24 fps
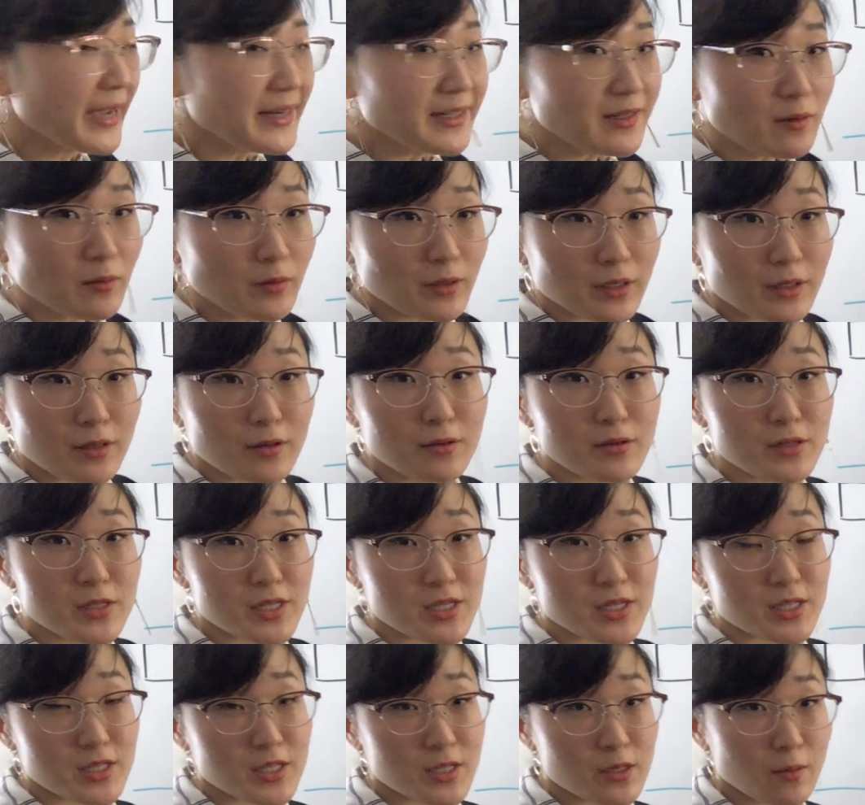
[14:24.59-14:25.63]
don't use
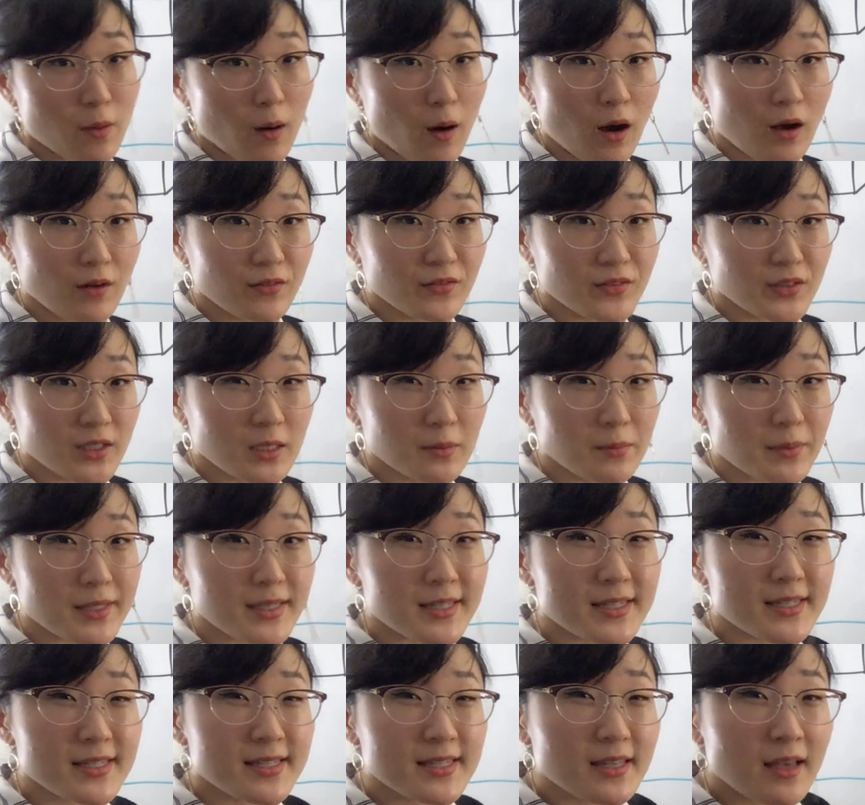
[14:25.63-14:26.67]
this too often, but
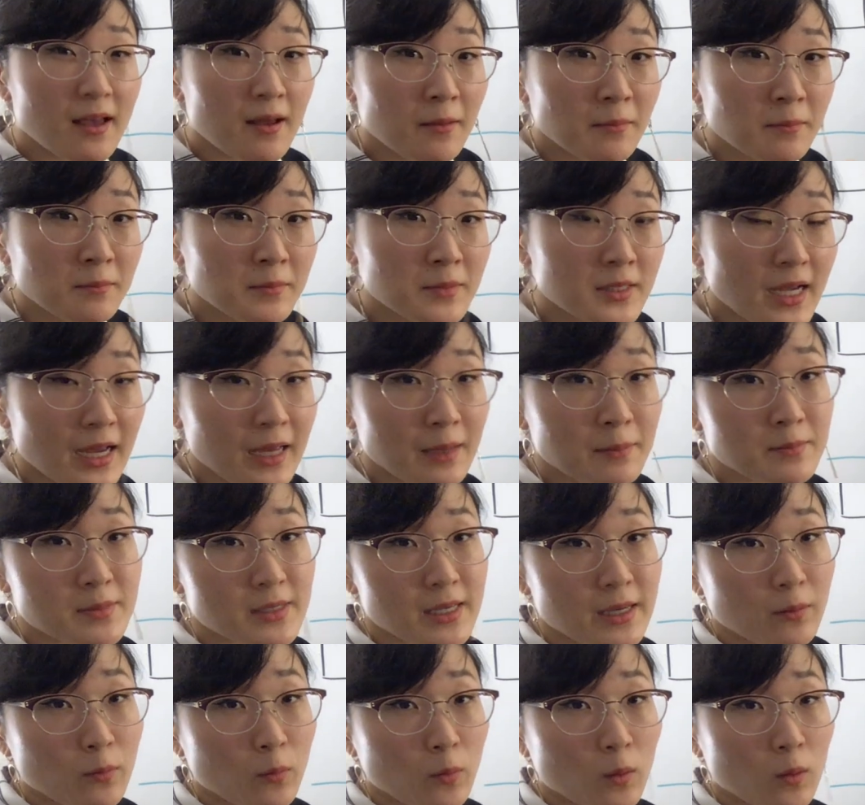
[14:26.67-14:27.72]
sometimes
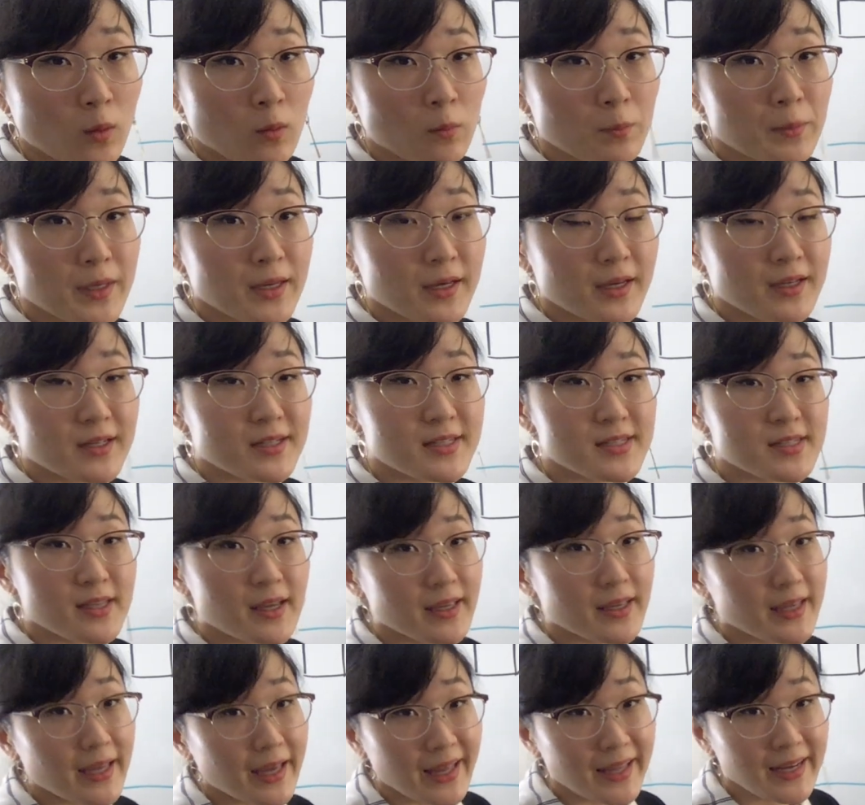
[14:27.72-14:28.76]
I will, because
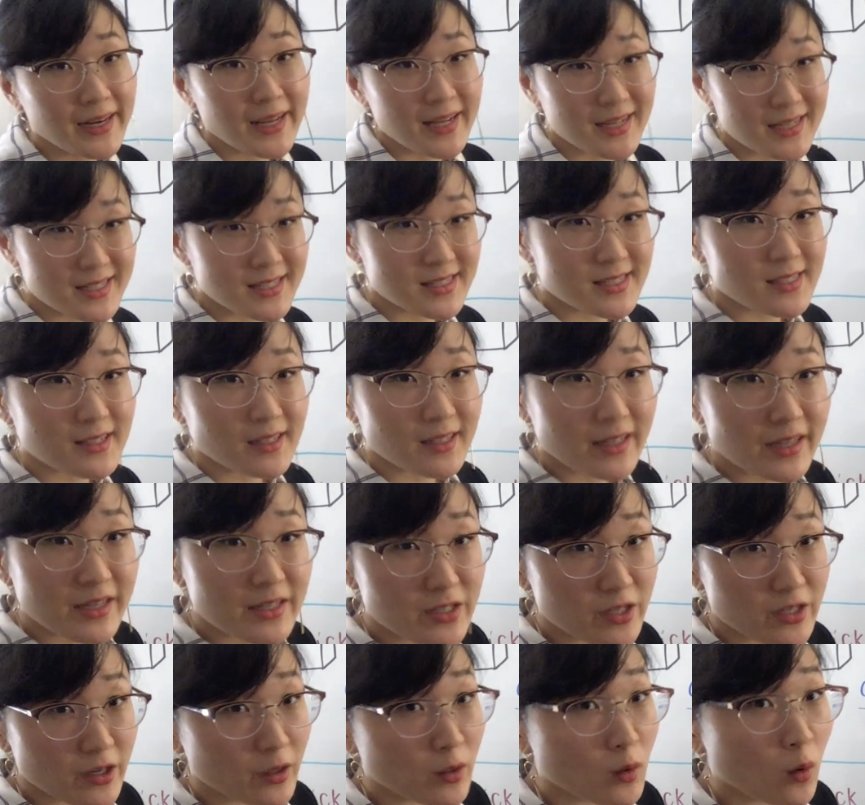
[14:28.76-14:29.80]
again, it's
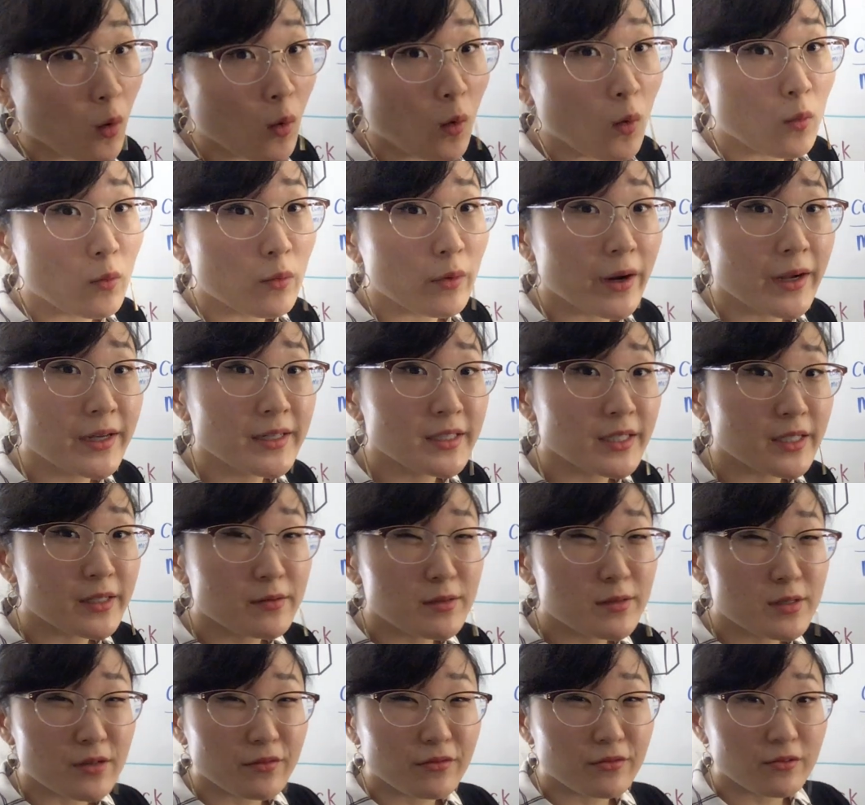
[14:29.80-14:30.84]
our goal, right? To
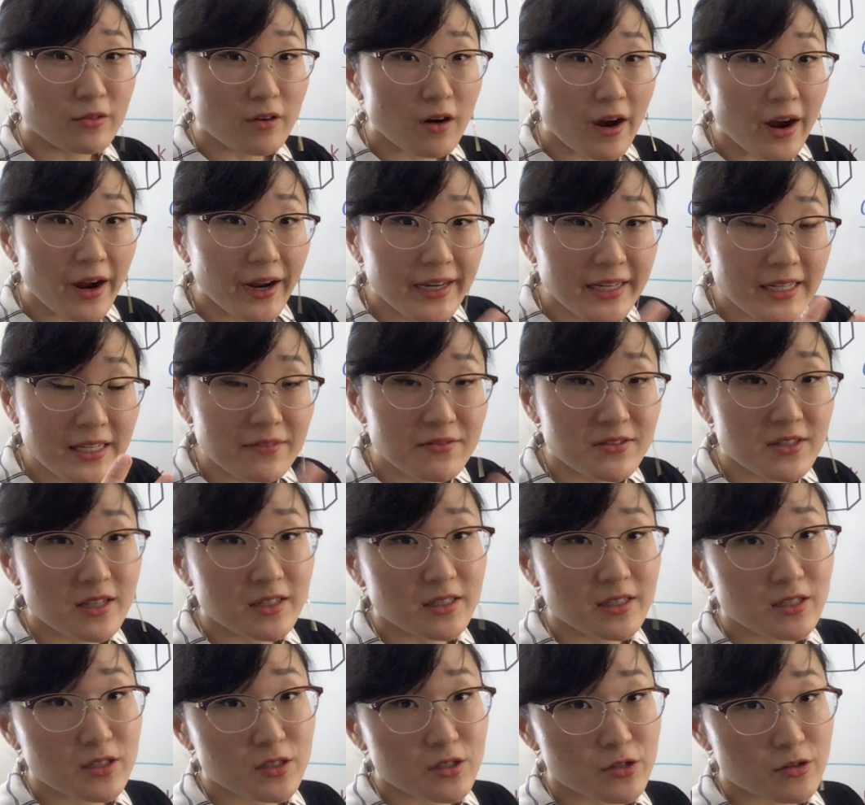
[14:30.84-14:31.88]
use a variety of
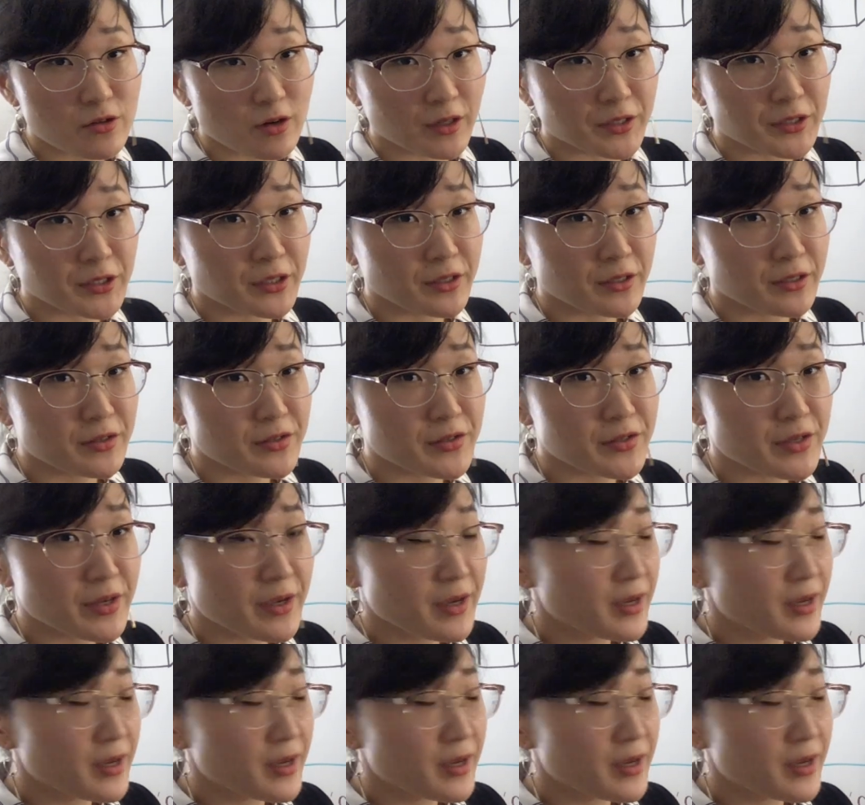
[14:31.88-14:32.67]
sentence structures.